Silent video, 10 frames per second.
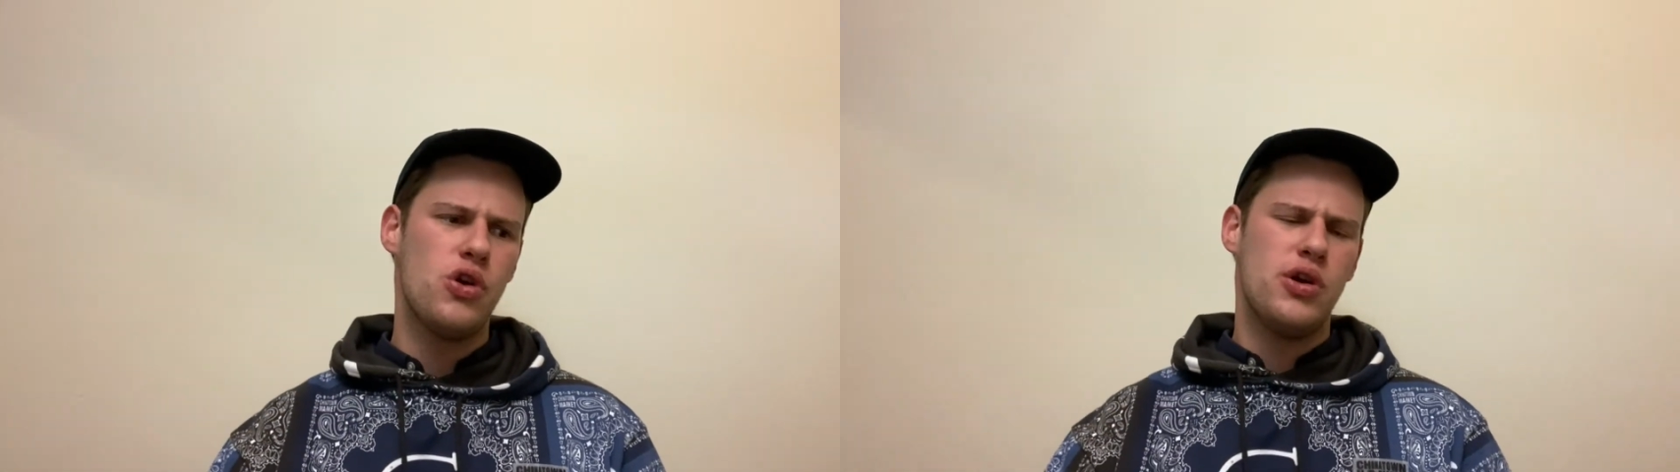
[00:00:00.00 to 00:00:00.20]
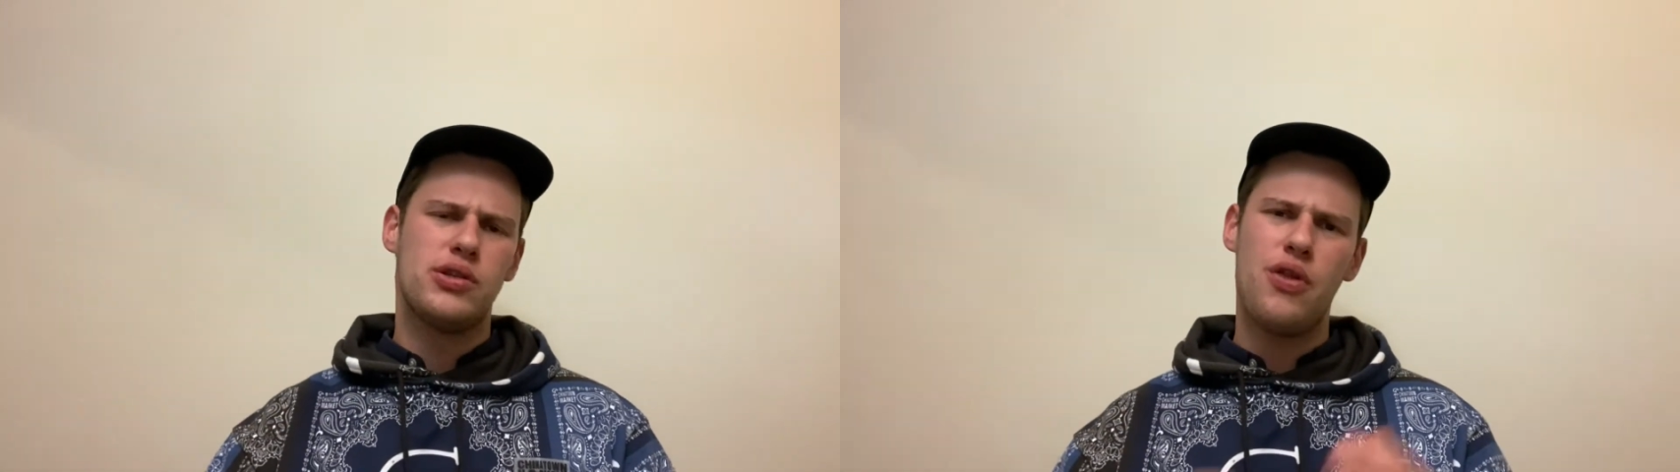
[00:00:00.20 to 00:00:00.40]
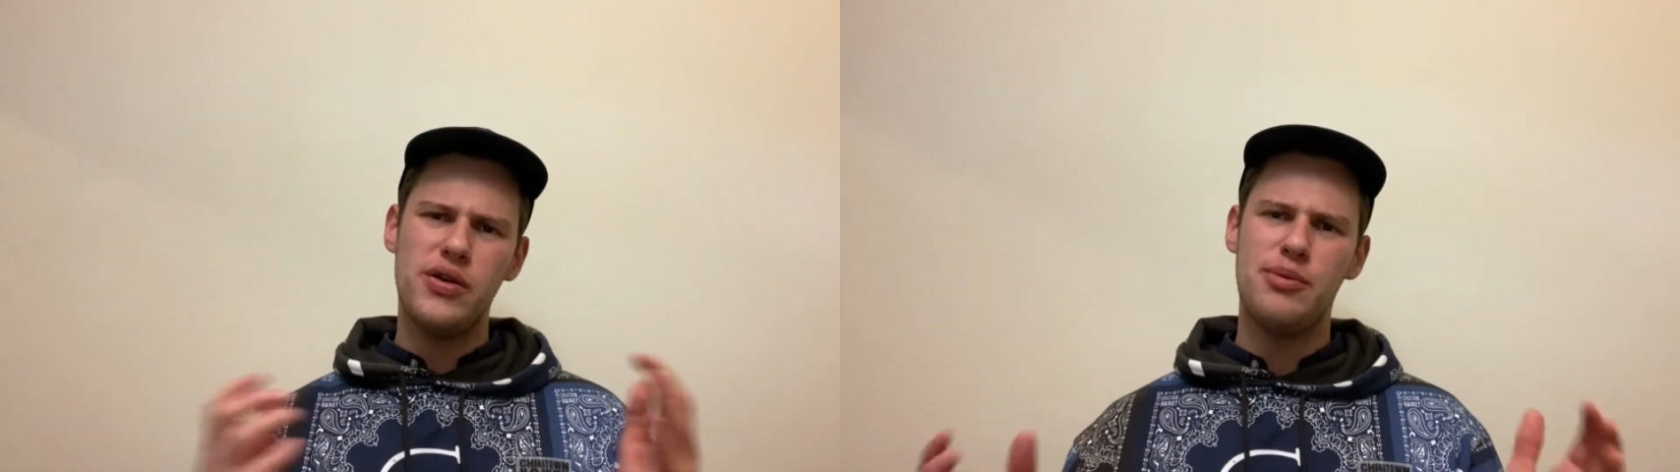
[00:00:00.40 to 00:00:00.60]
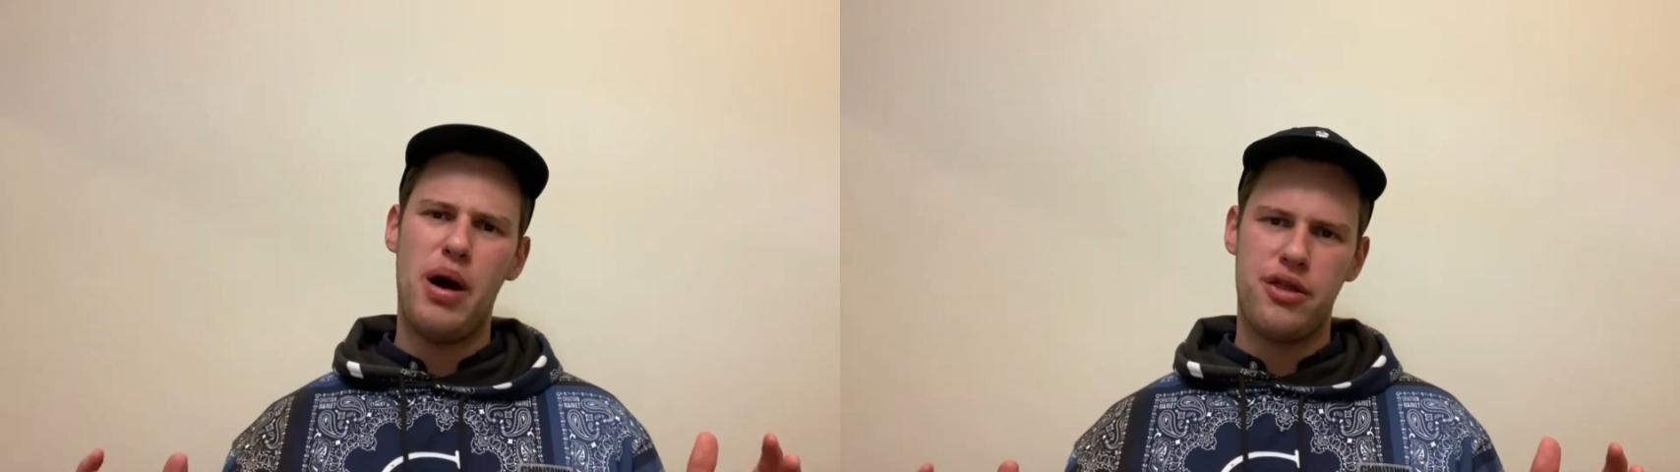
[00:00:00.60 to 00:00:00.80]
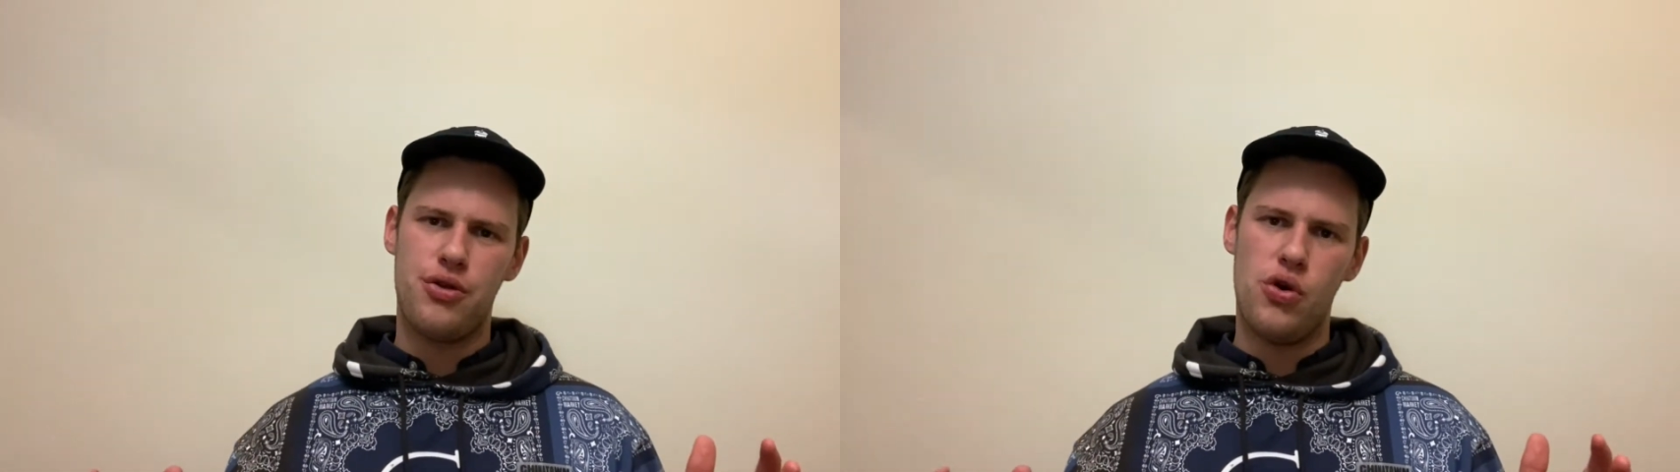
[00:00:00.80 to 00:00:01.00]
So those are my
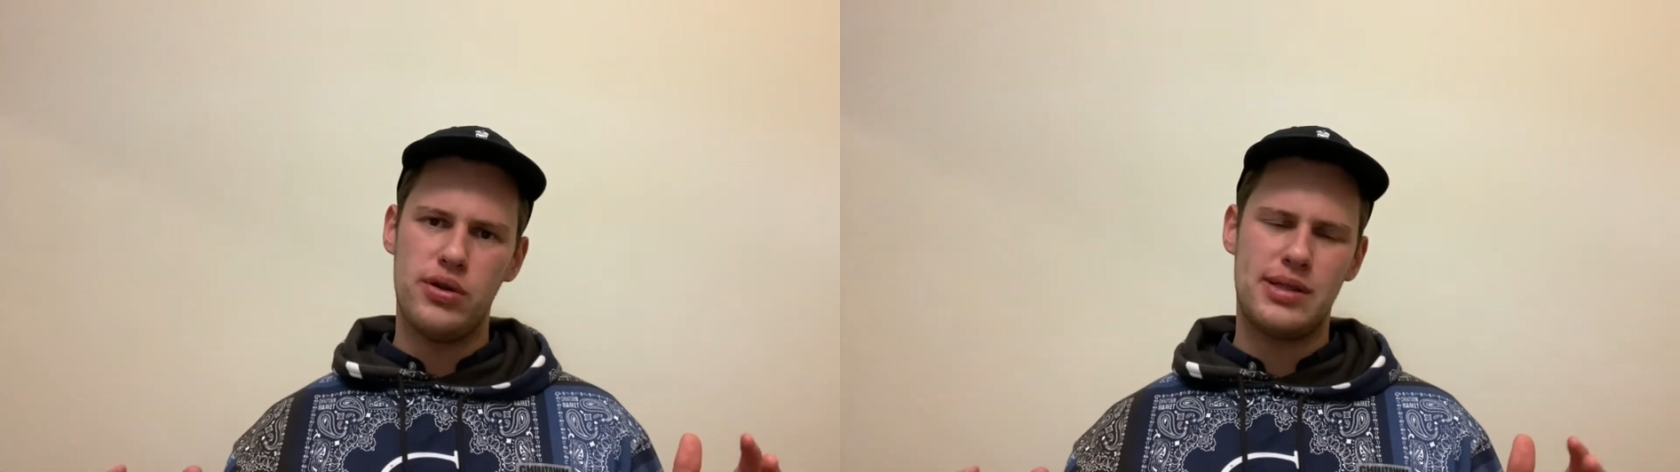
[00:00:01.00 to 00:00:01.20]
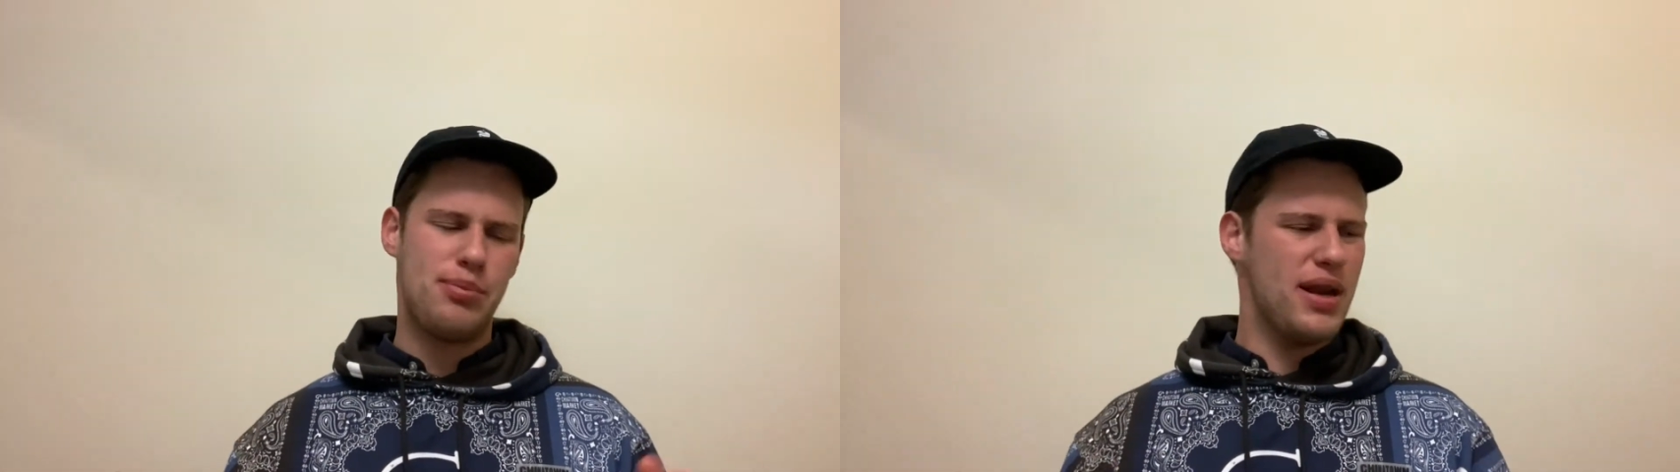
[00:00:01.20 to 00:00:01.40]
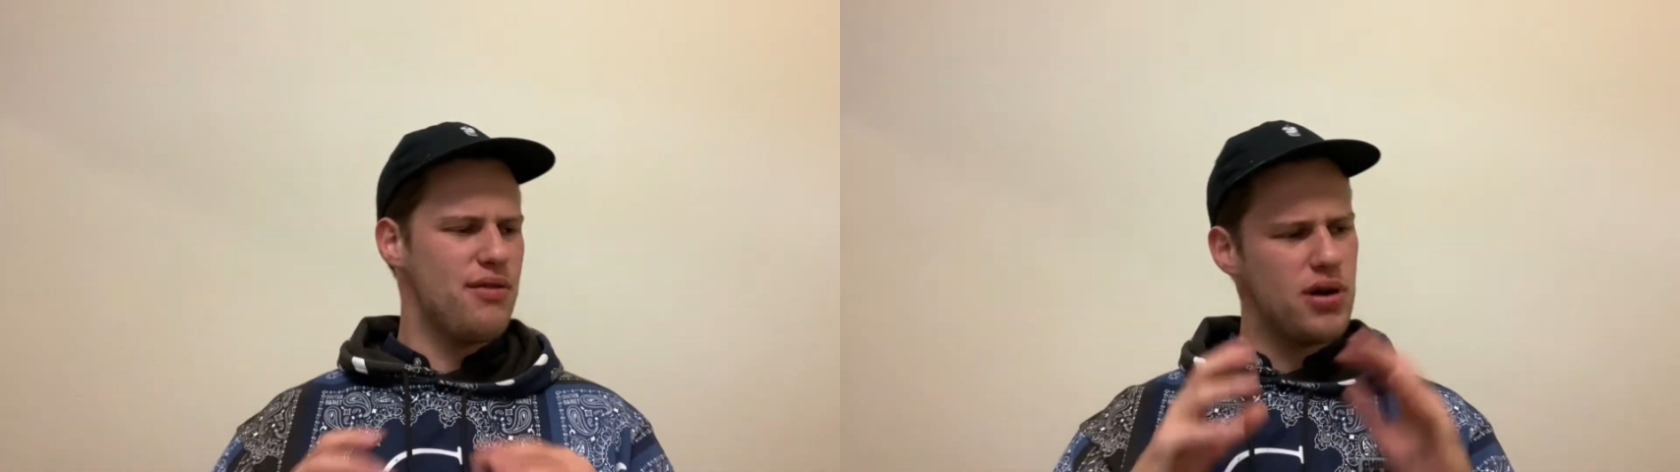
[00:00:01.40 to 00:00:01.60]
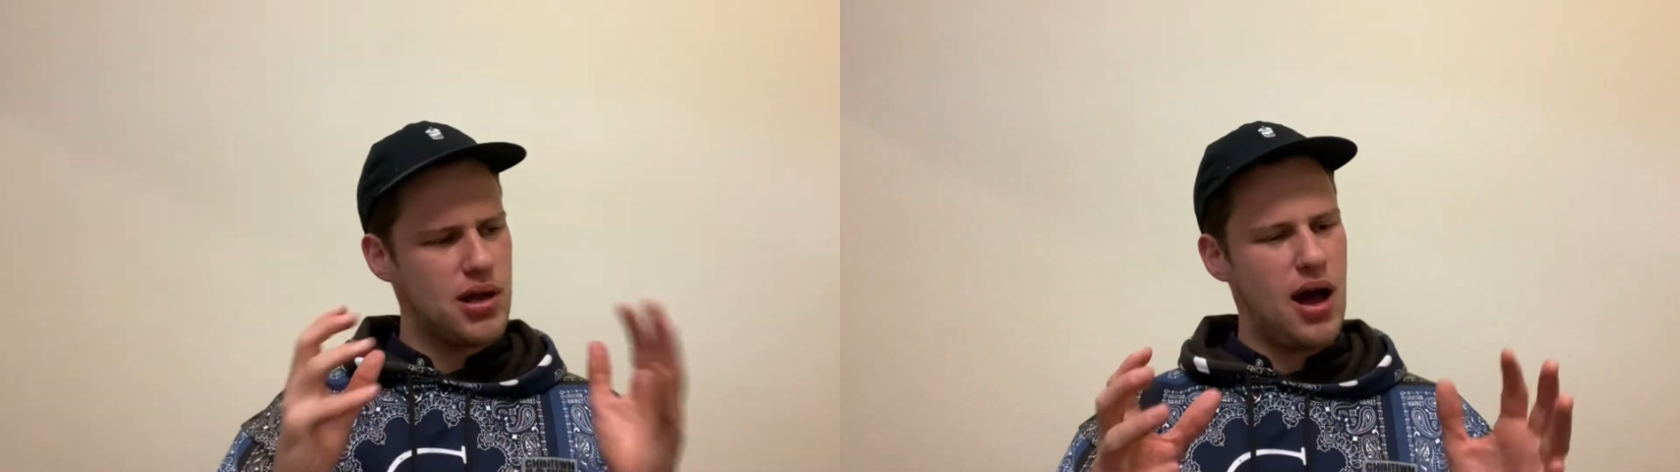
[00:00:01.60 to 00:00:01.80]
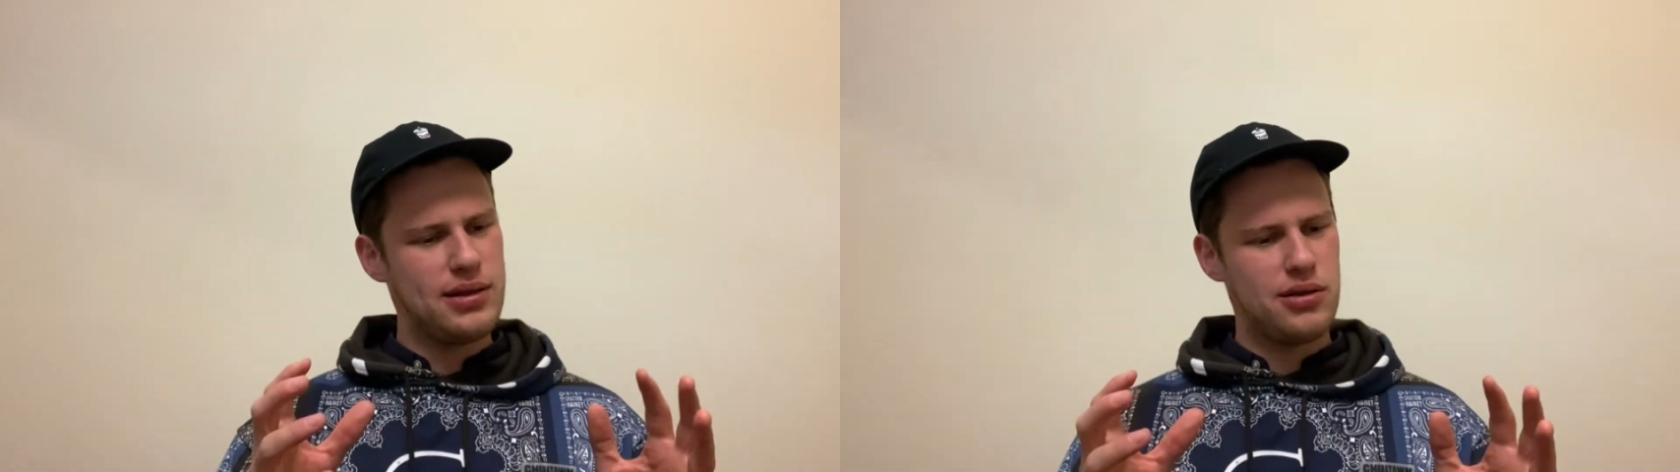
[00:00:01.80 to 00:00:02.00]
thoughts, but in regards